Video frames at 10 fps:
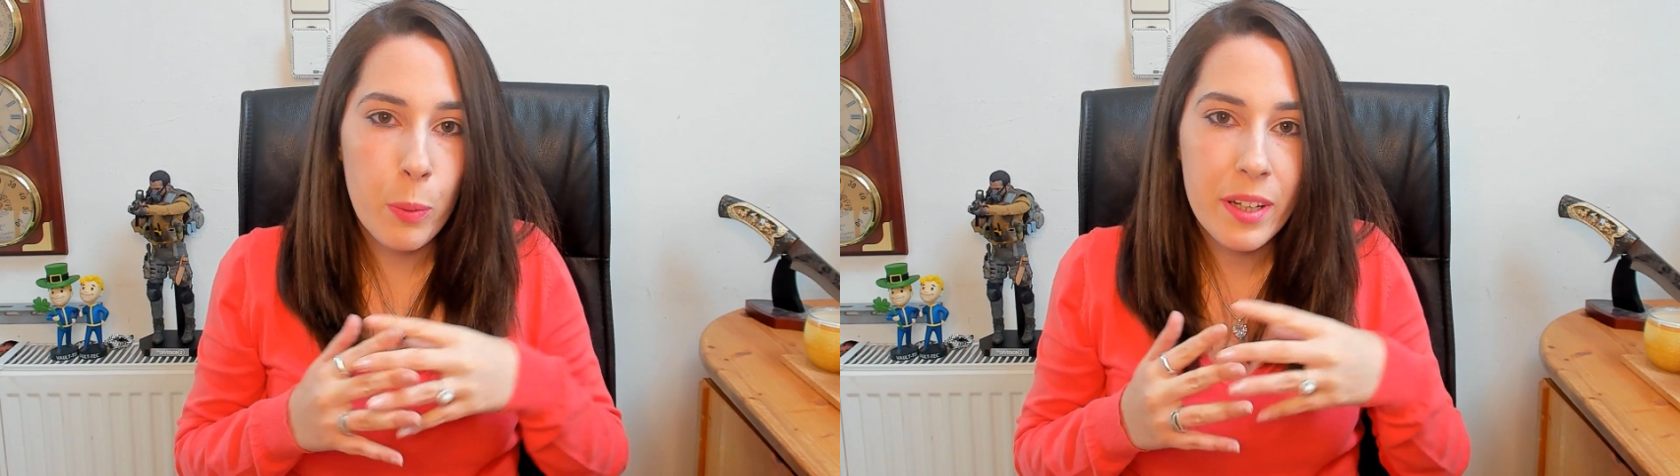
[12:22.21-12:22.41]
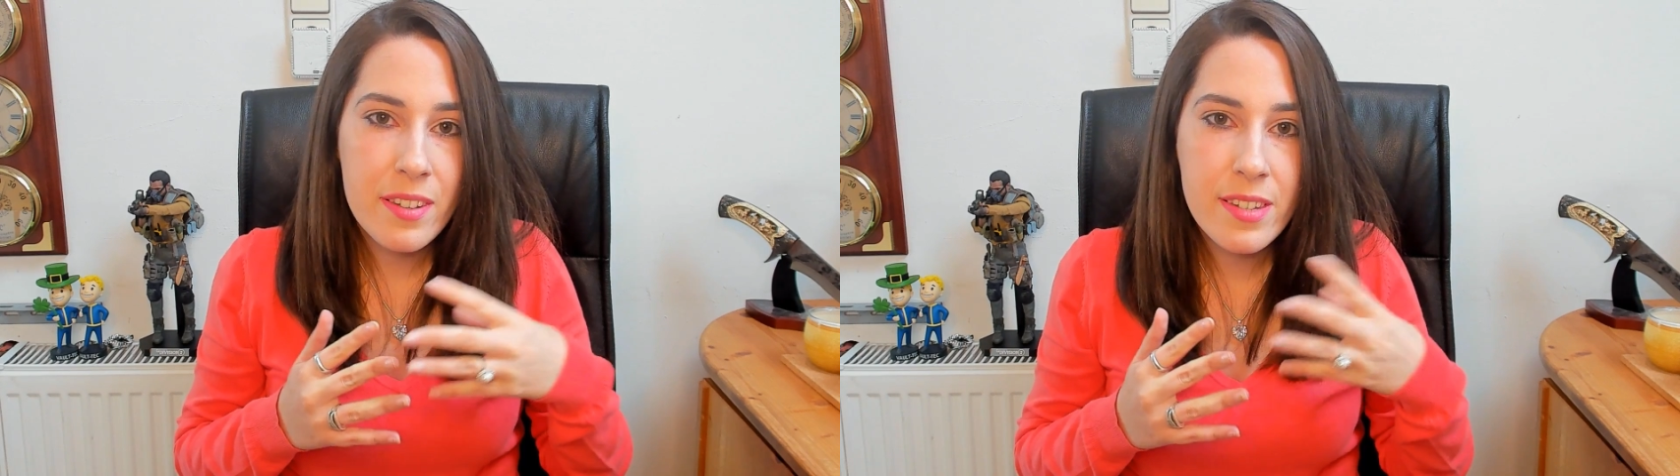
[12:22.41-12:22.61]

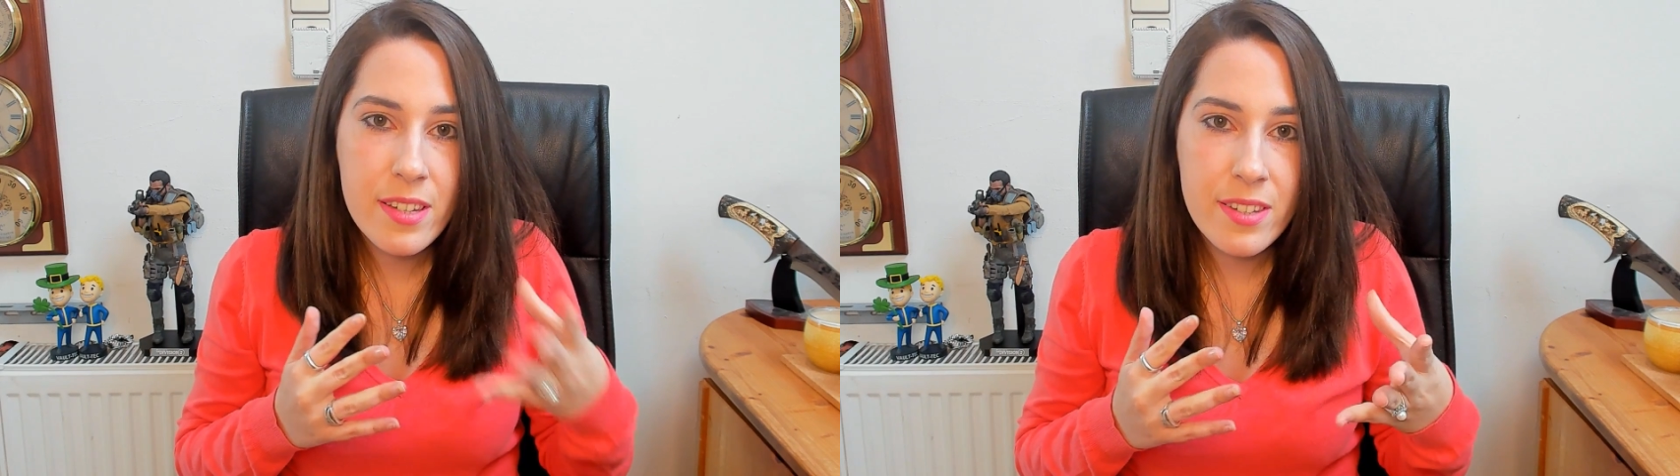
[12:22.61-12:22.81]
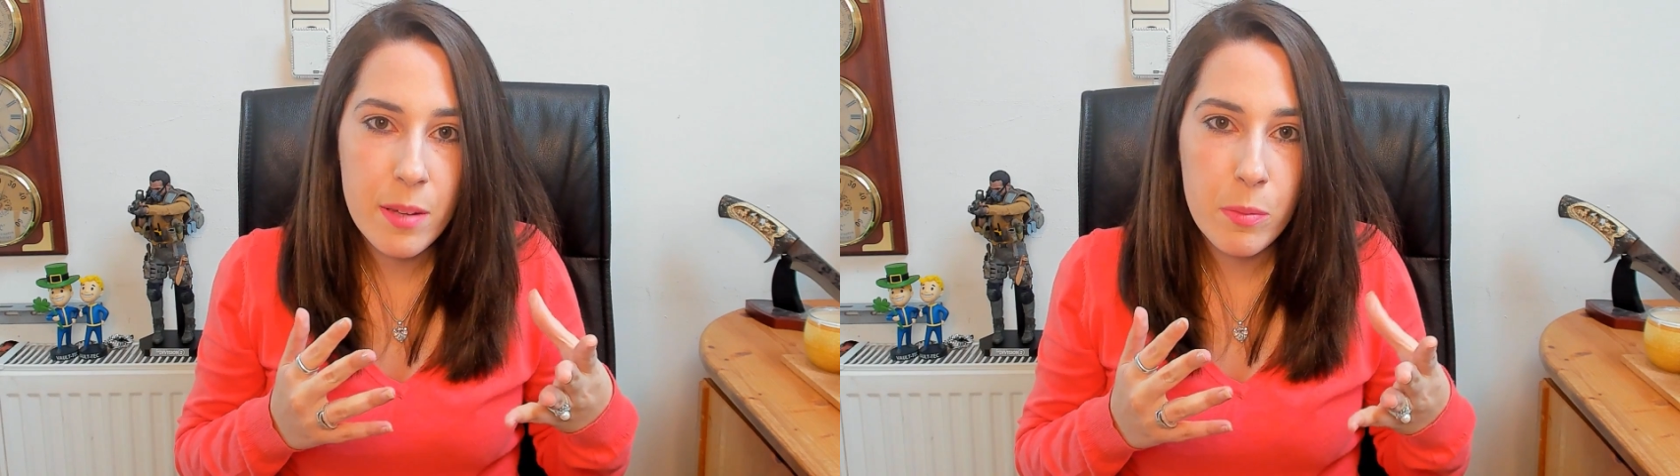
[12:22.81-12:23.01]
brewing
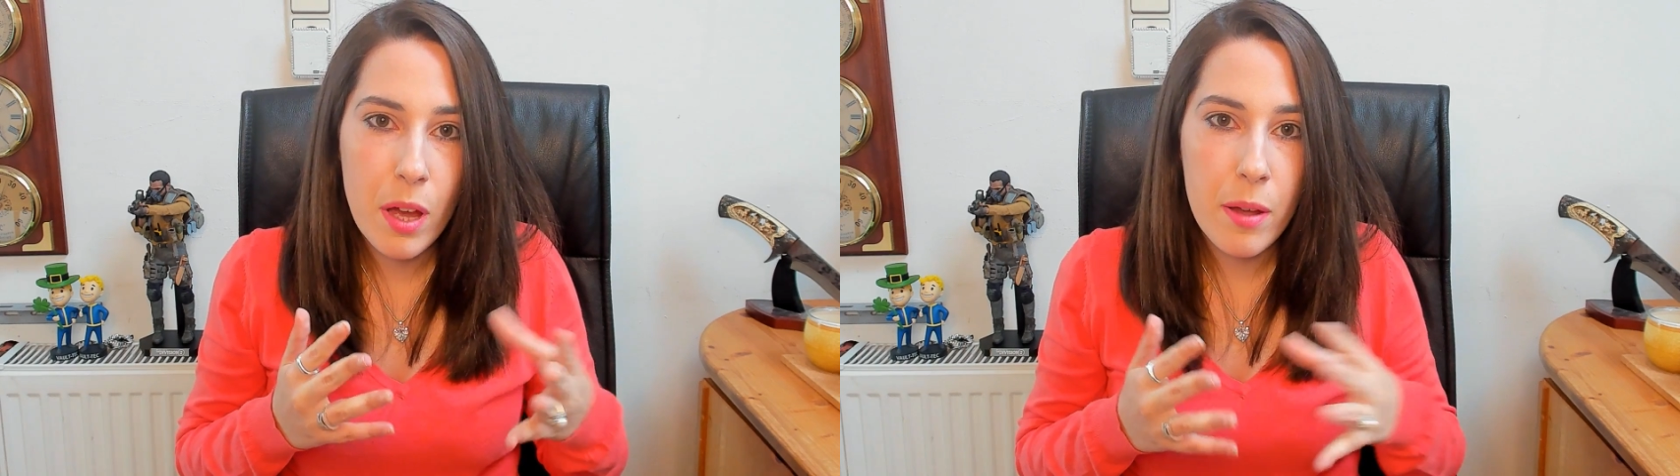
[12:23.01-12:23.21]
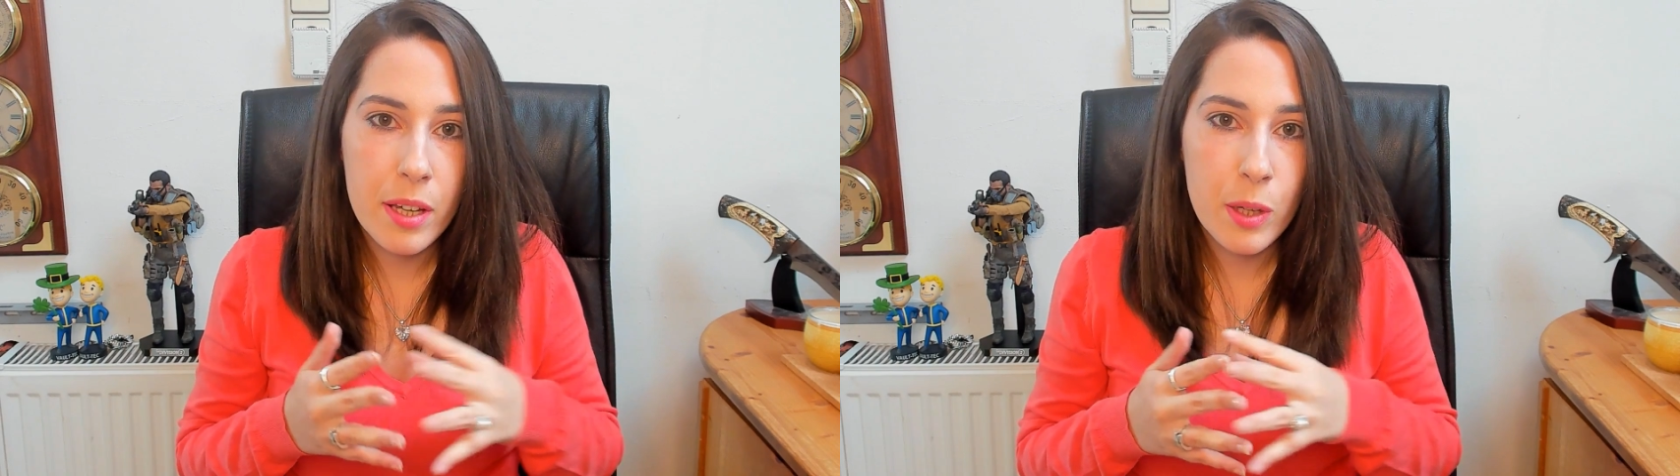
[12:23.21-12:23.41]
system
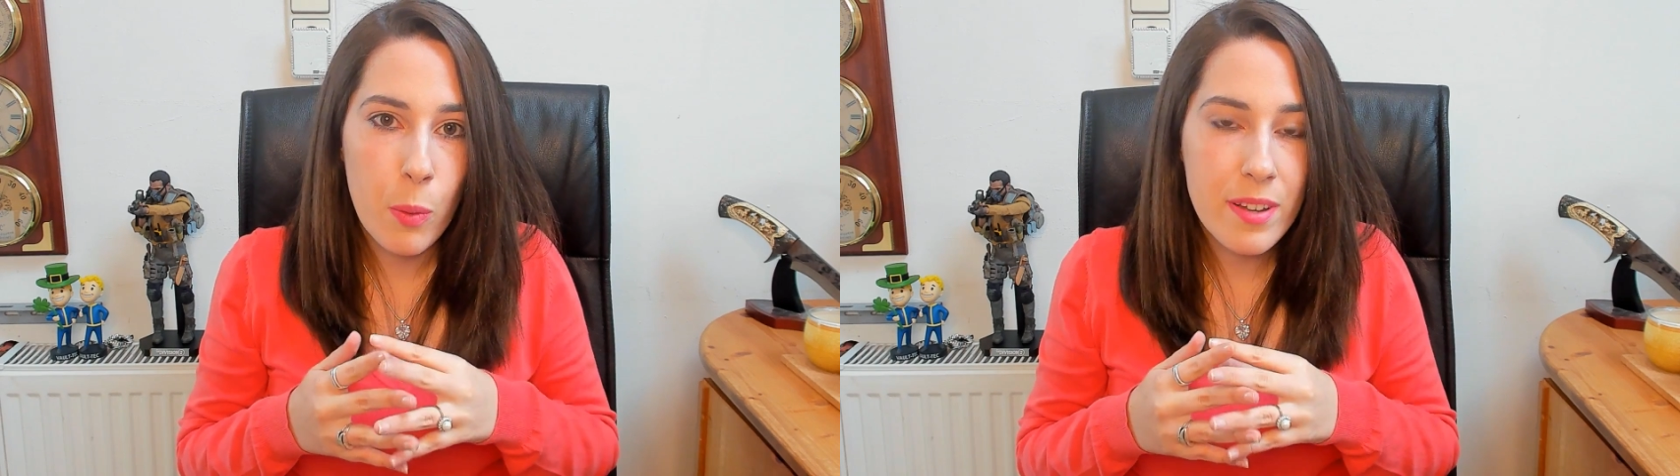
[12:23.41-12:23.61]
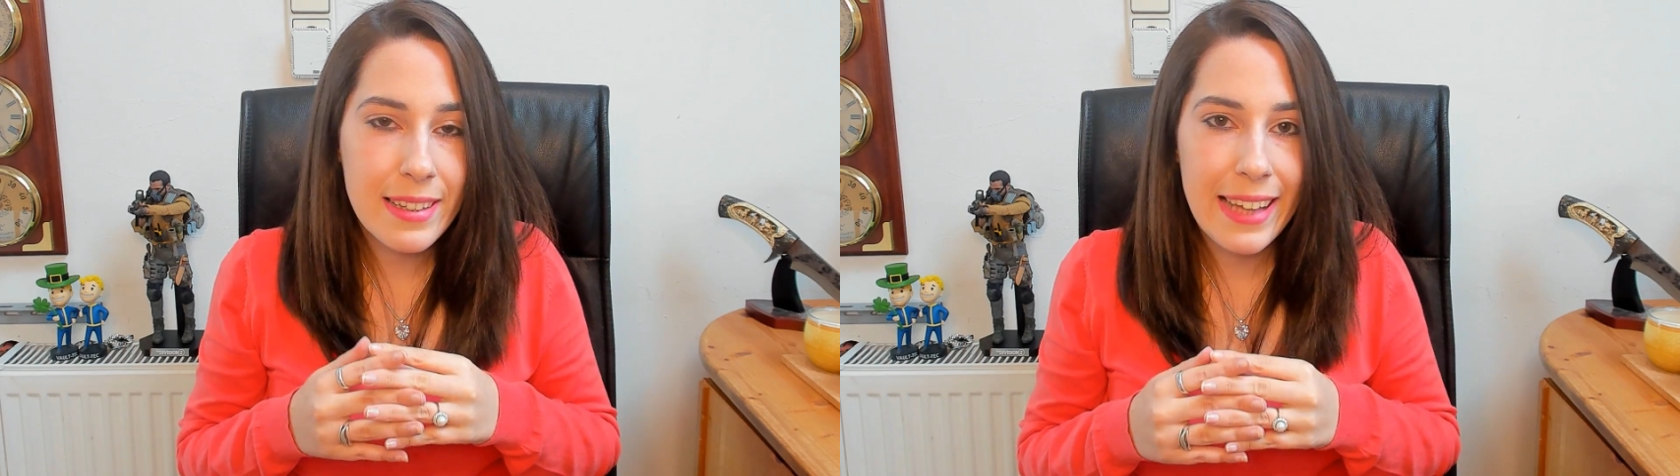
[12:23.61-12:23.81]

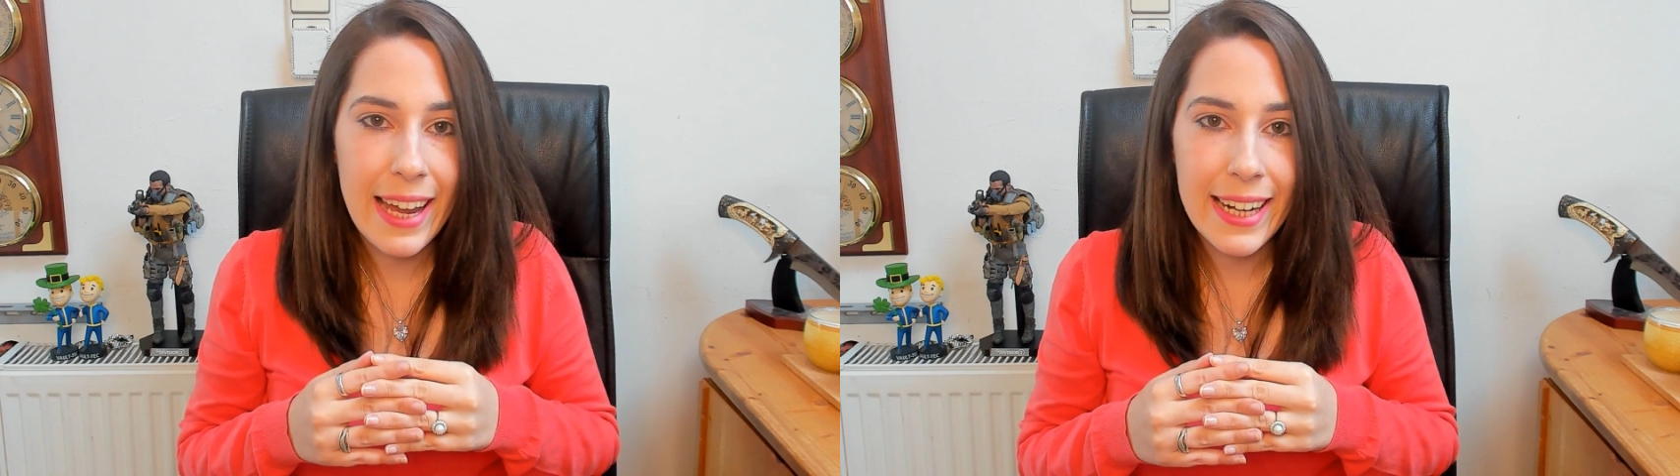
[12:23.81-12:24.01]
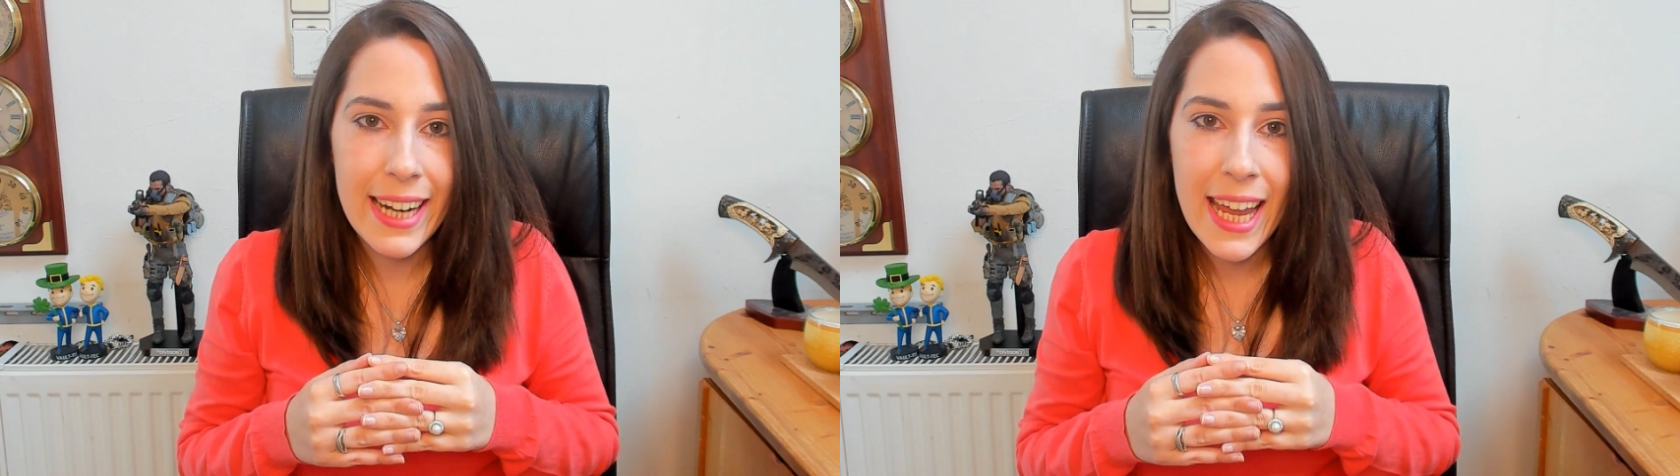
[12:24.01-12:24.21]
quest
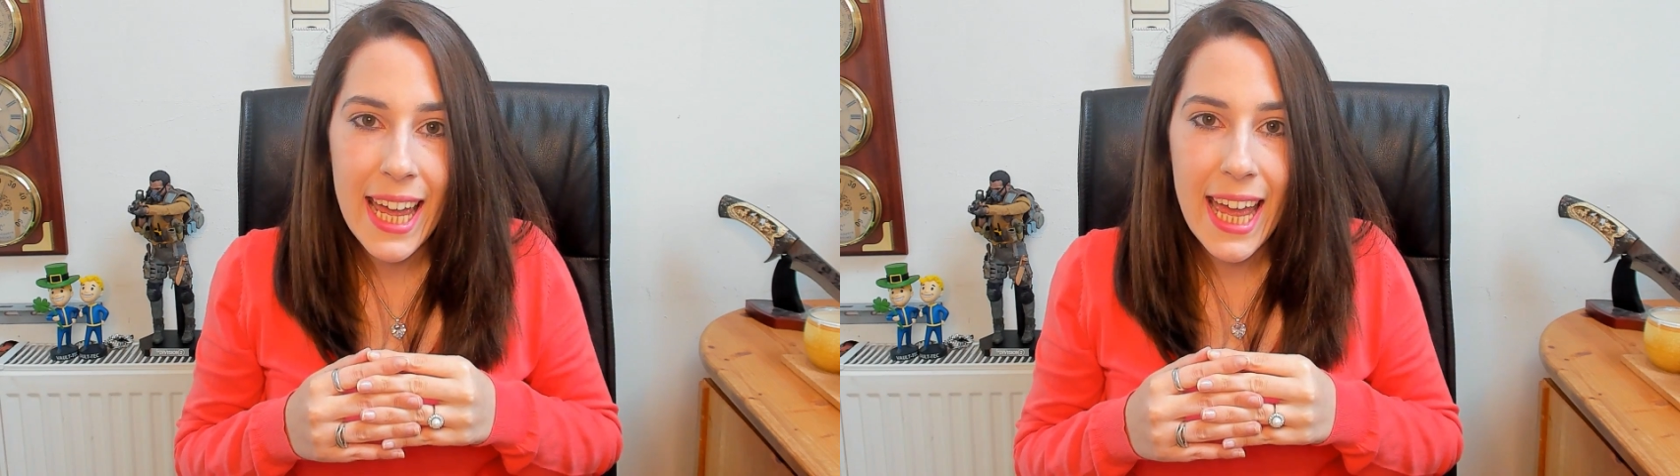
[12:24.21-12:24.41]
line,